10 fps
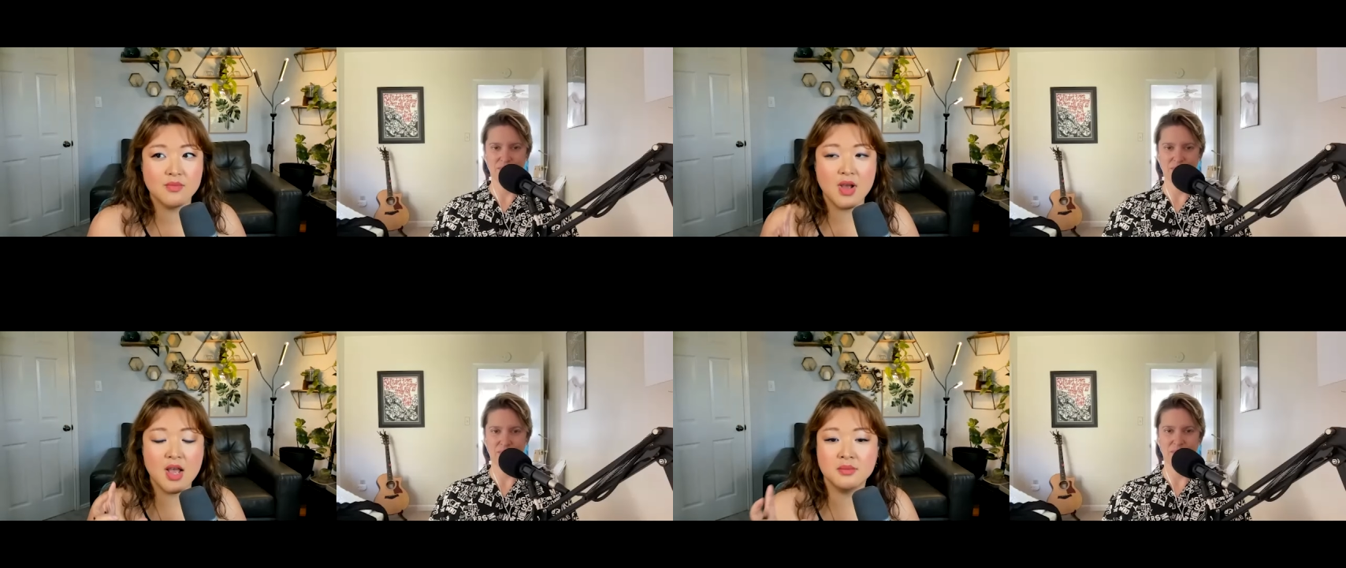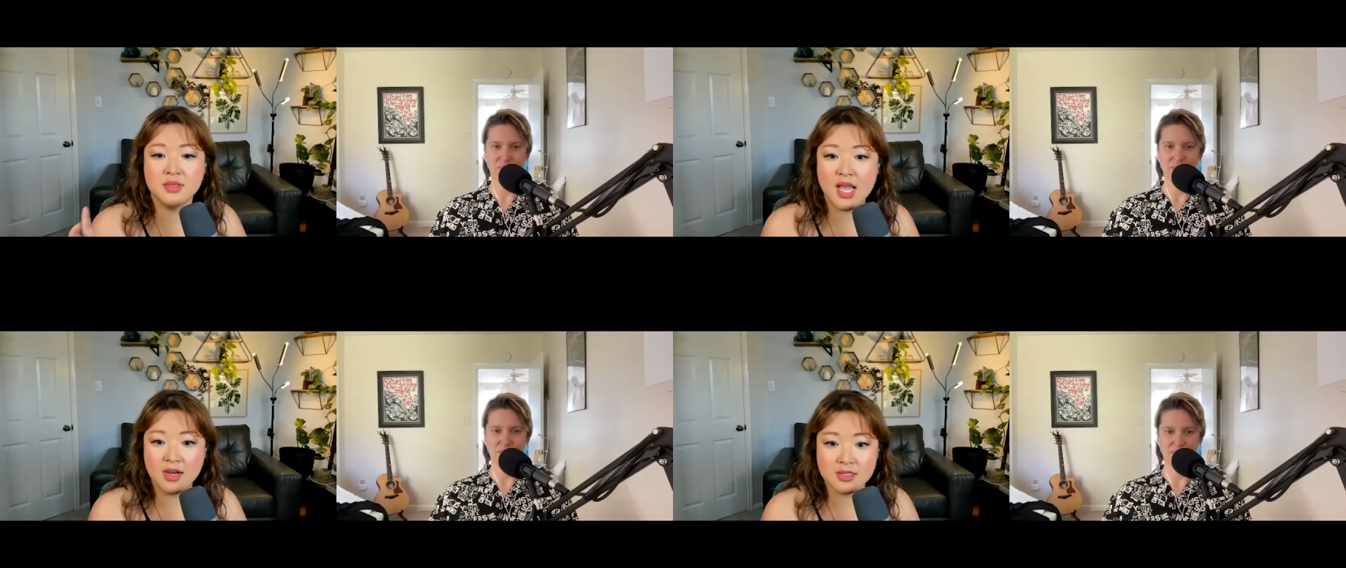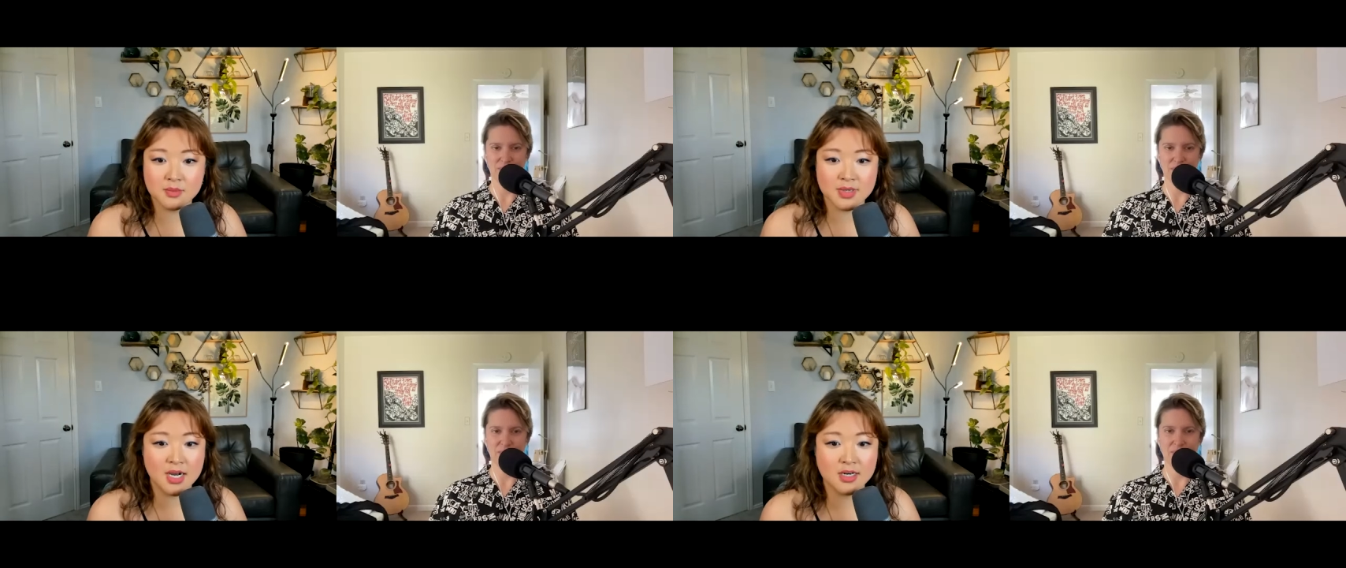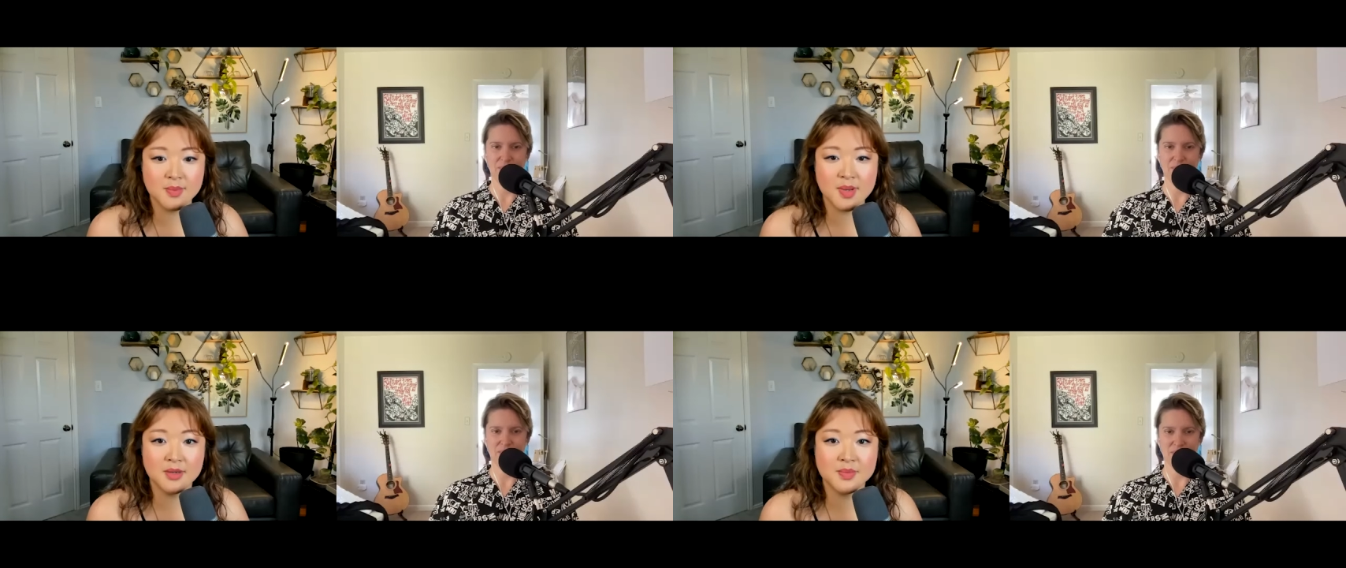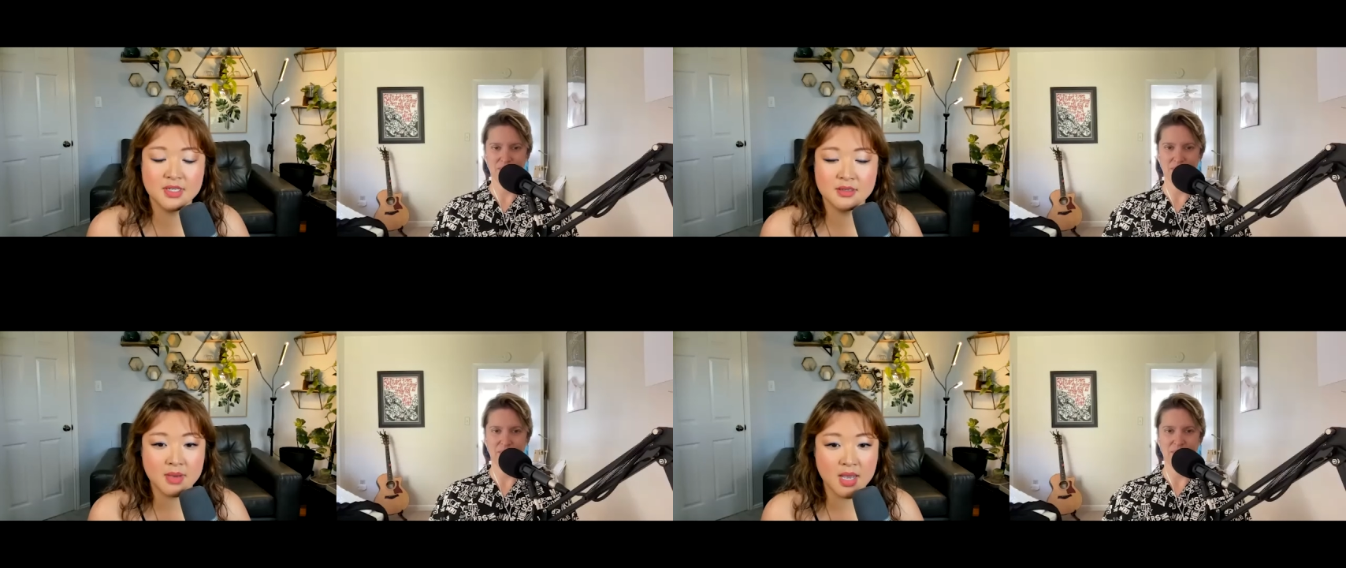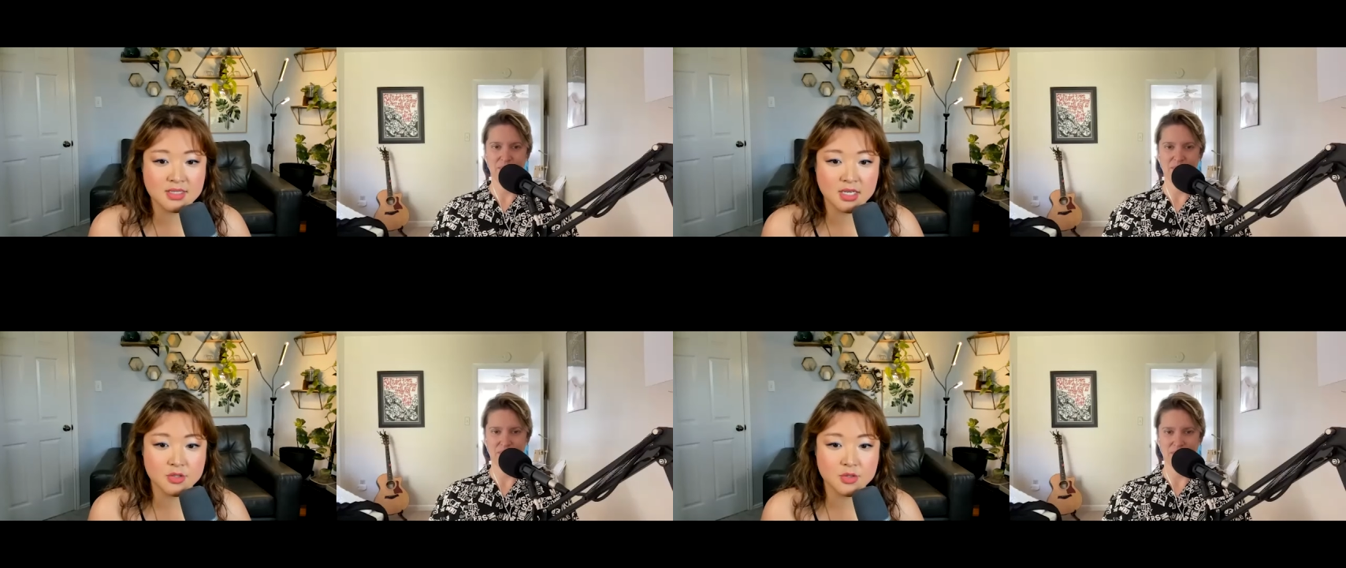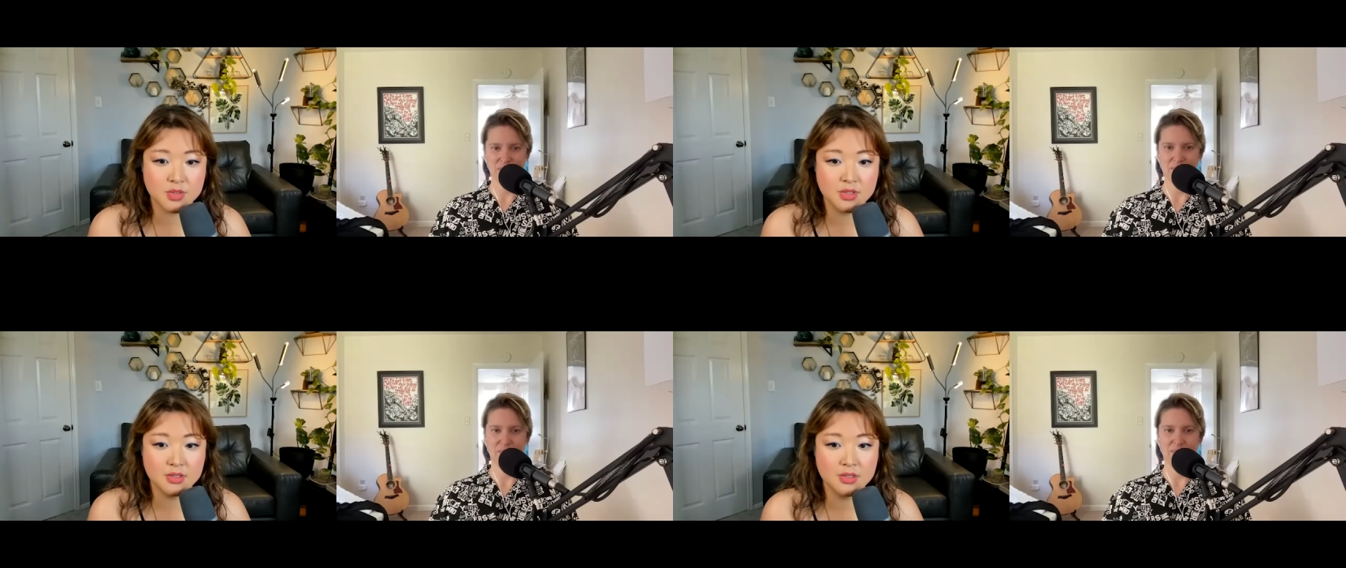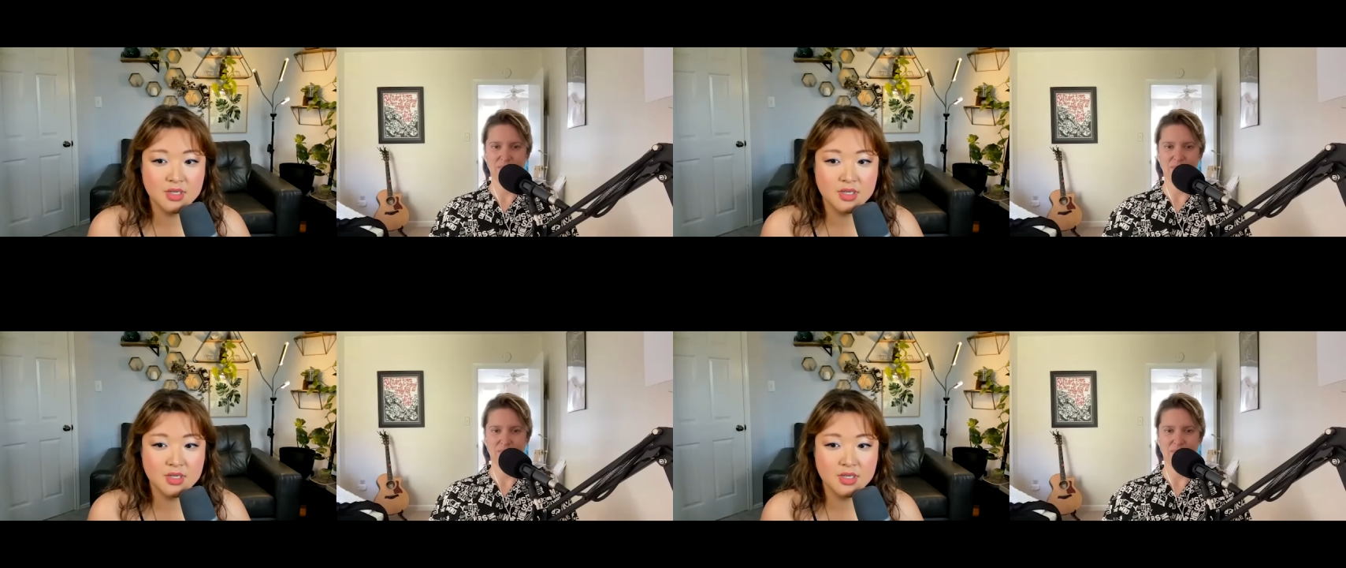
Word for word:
Speaker 1: I'm loud and proud about being bisexual